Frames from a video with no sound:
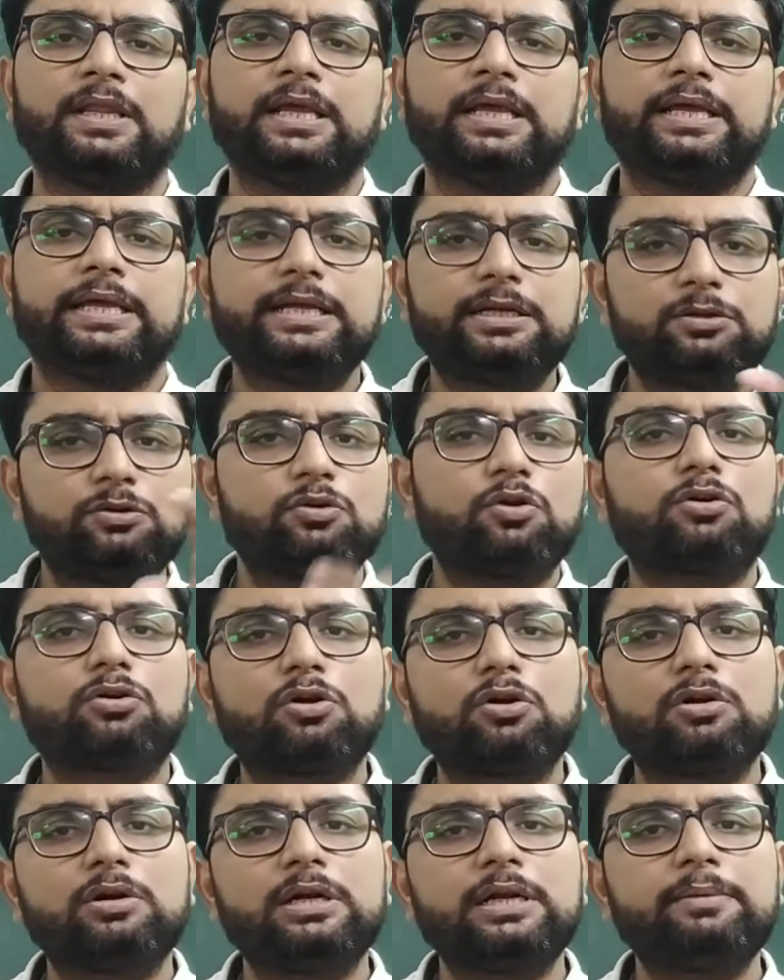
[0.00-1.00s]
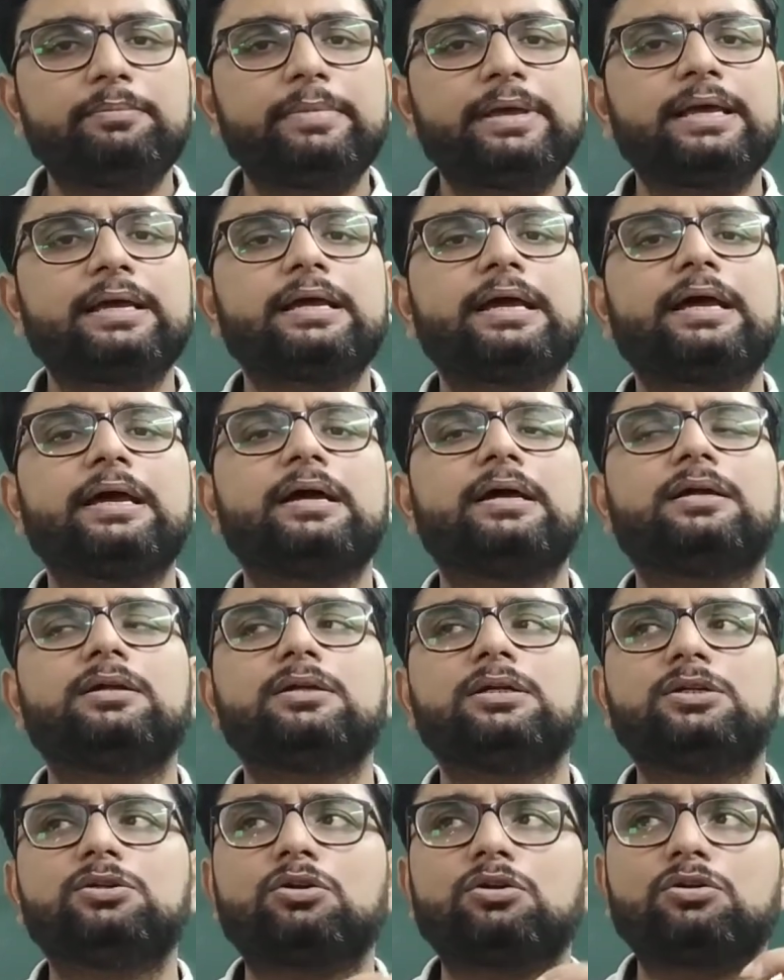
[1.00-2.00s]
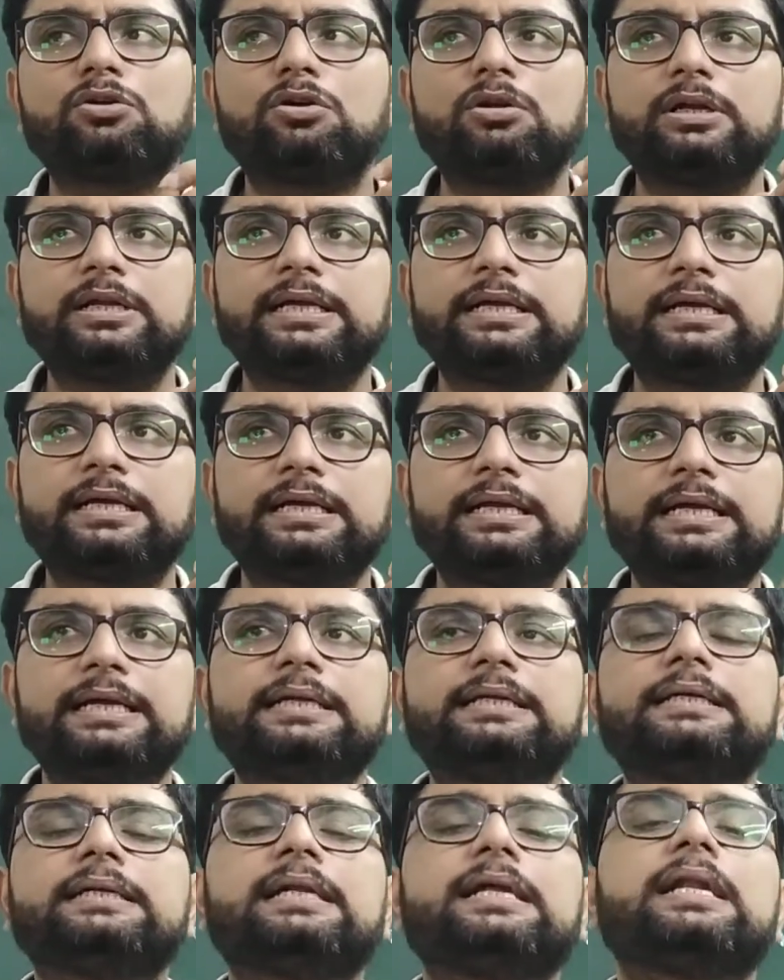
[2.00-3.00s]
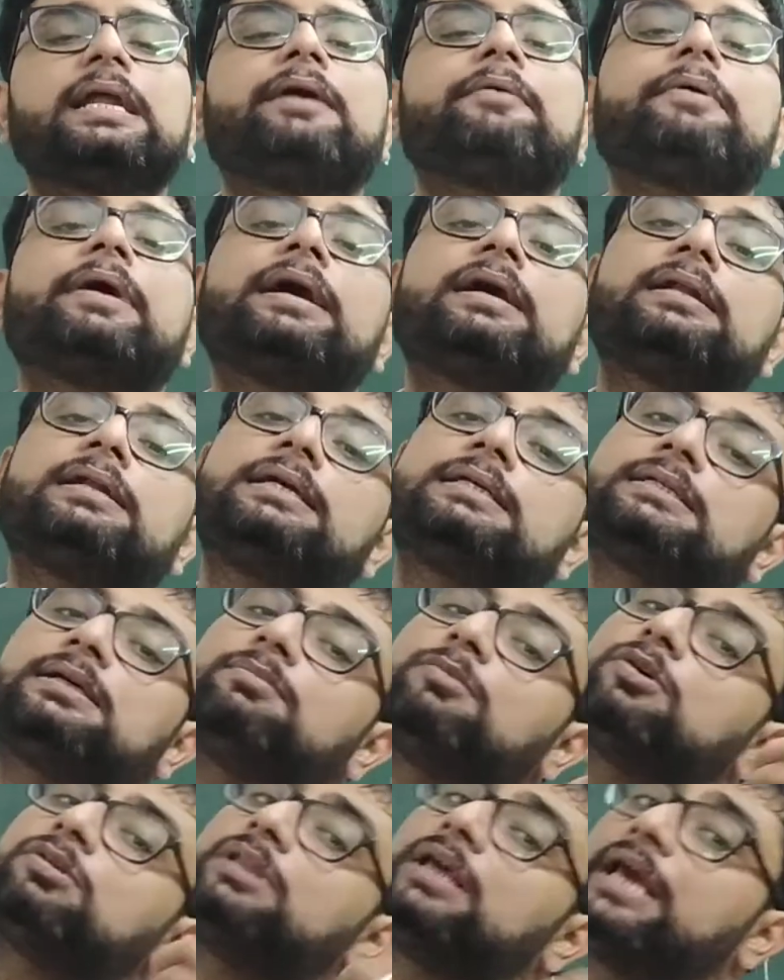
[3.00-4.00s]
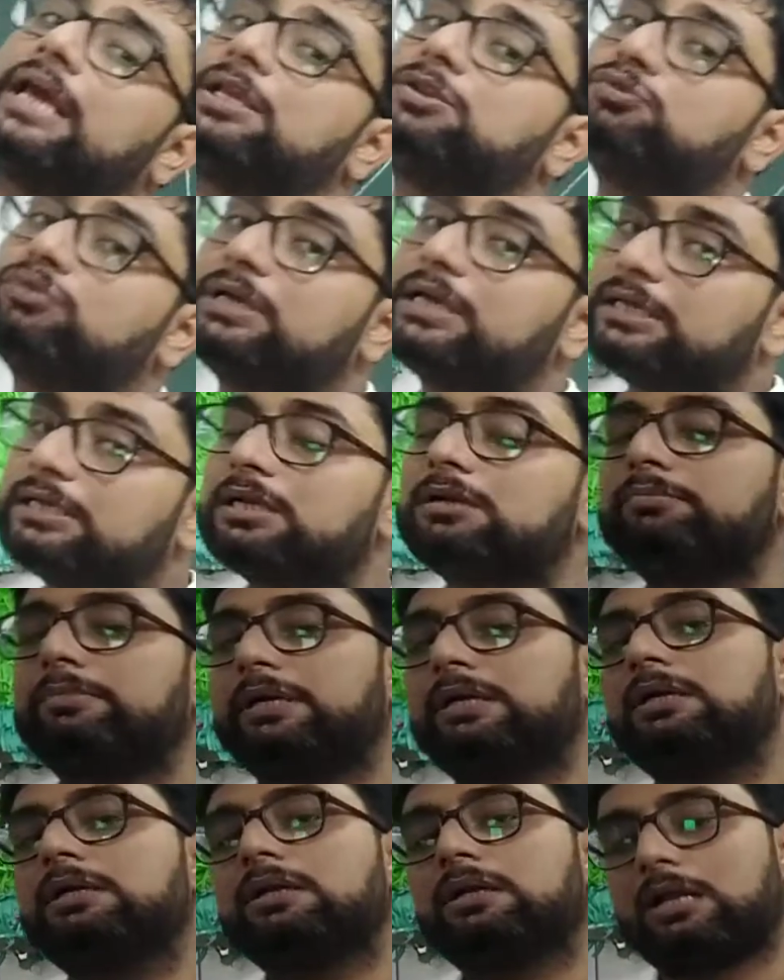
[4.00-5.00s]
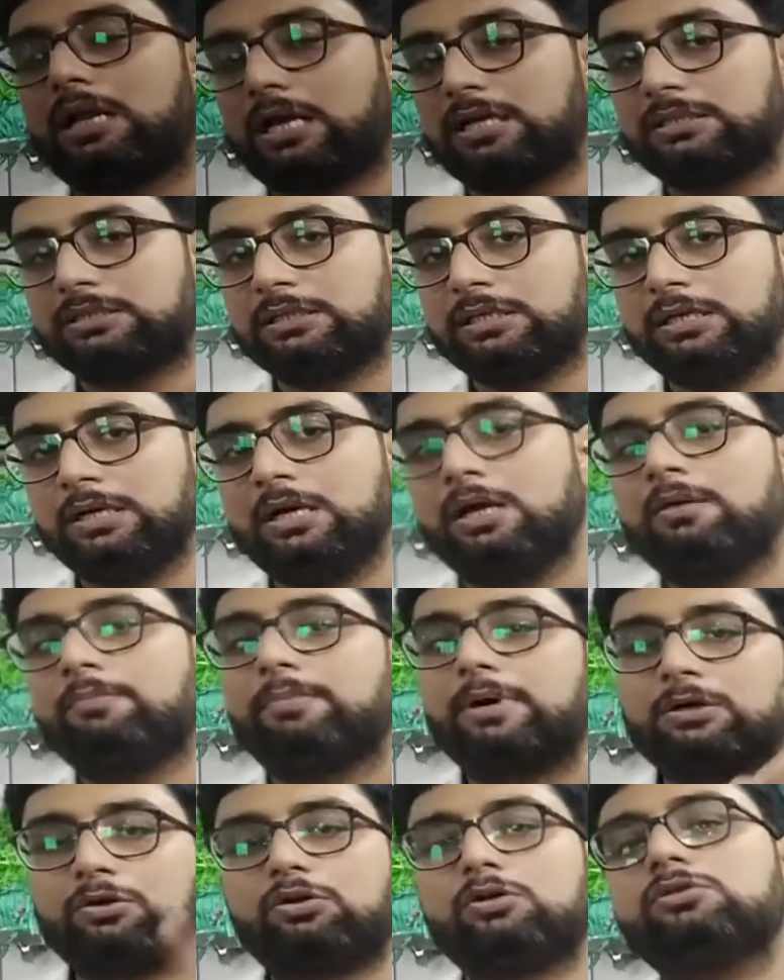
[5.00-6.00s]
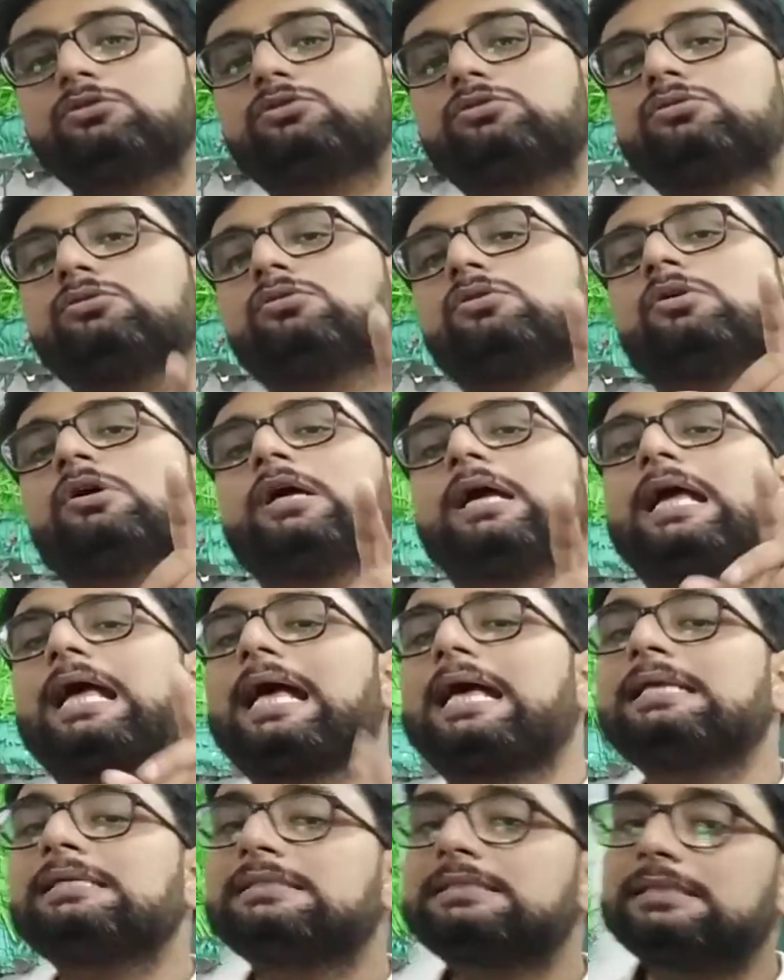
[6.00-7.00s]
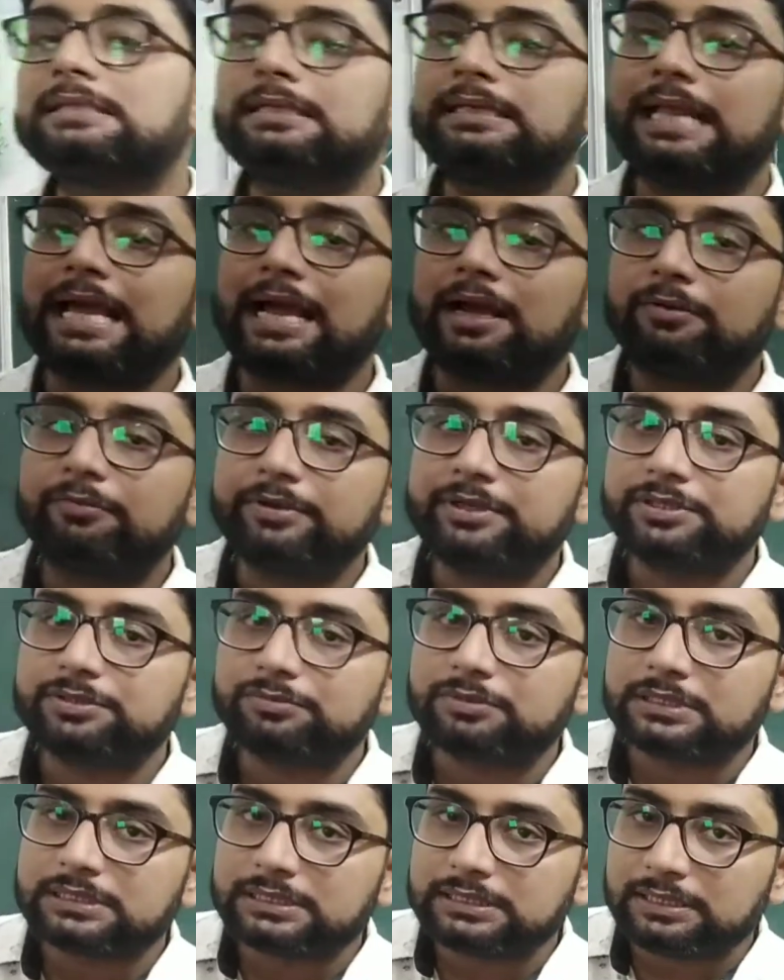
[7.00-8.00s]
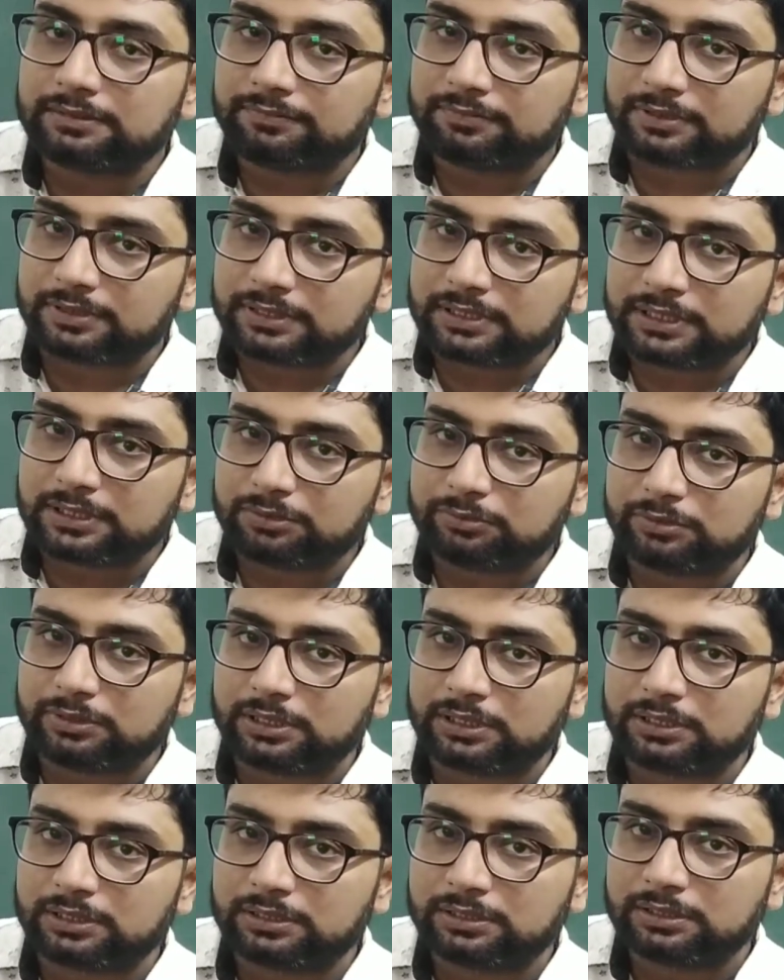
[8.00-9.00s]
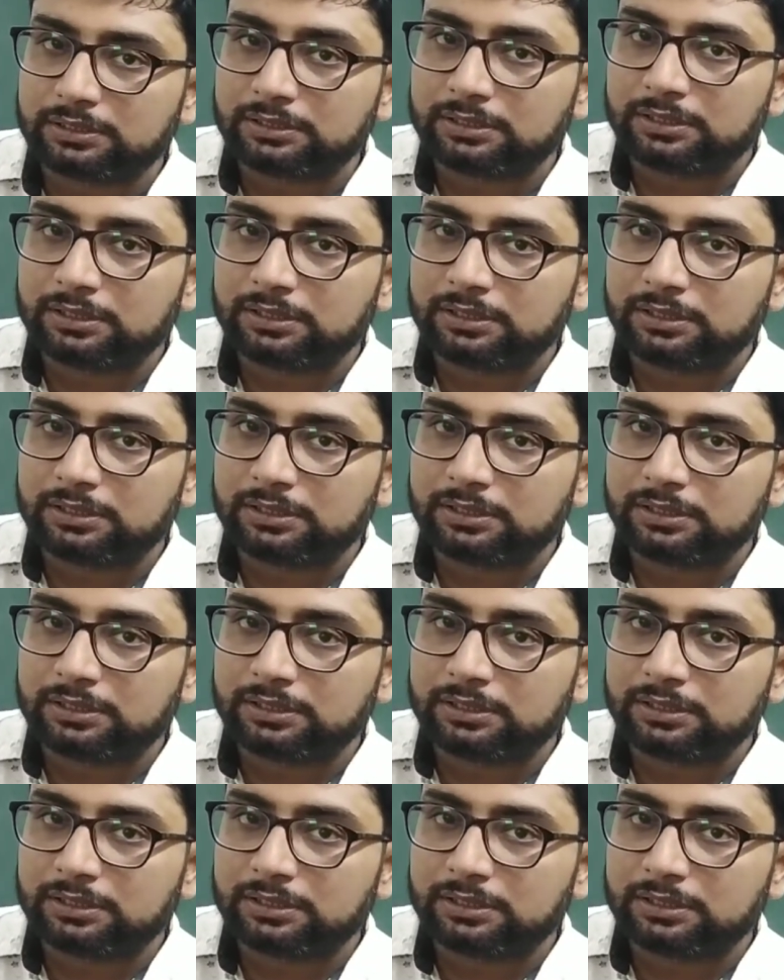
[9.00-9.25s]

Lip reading: It not only created an awareness among the educated middle class, but also, as the language was in a vernacular,